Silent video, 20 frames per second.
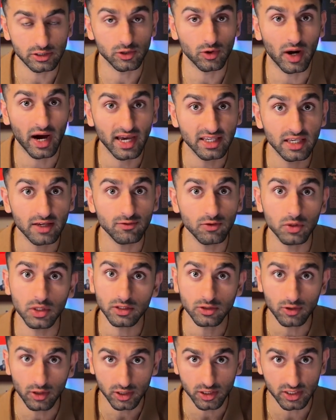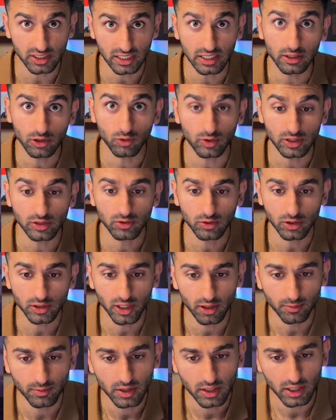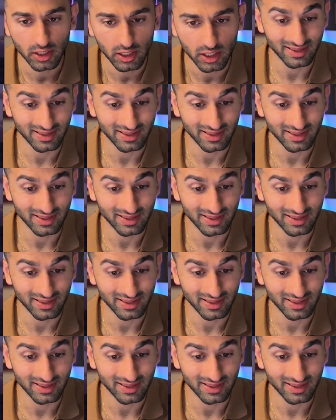And so I give you the instructions in the resource hub.